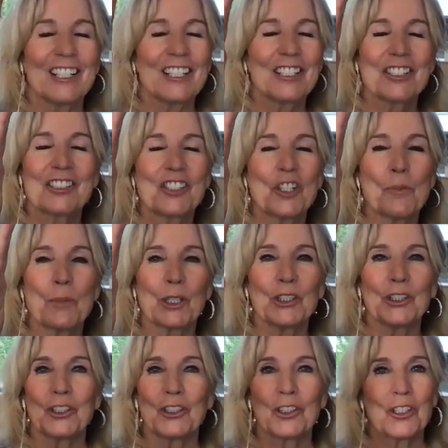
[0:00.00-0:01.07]
super
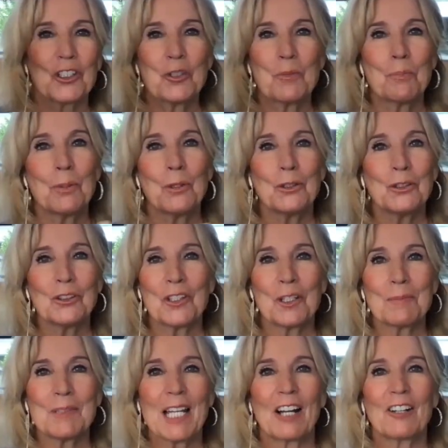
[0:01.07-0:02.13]
cool, you pull
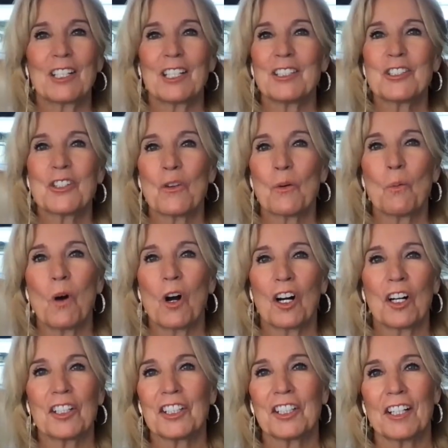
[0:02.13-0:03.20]
them down into the
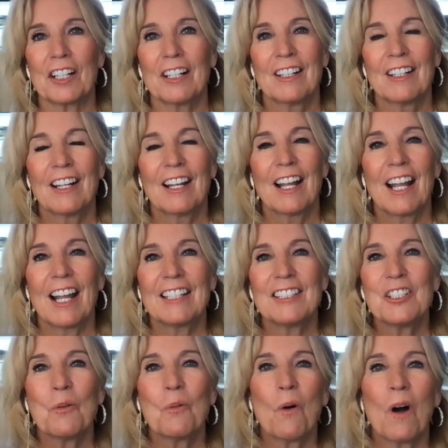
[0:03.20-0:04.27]
water and
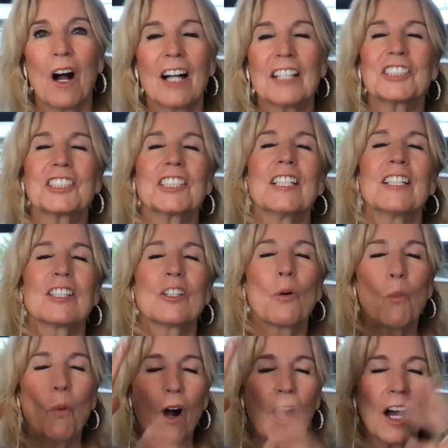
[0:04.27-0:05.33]
you watch the
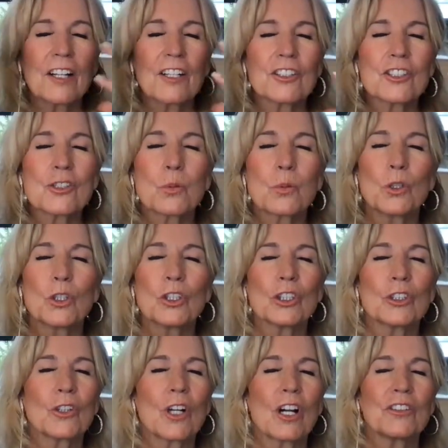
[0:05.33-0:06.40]
water
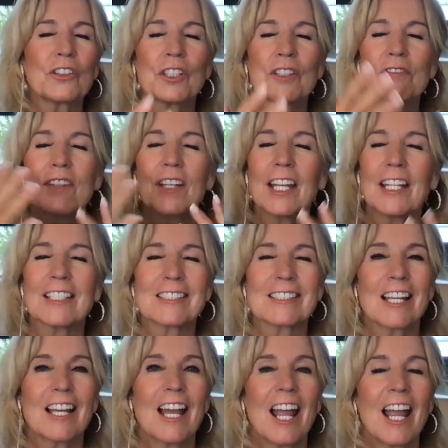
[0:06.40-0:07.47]
swirl around their face
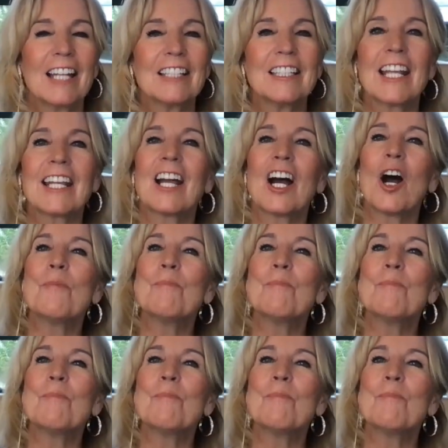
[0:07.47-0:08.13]
and they come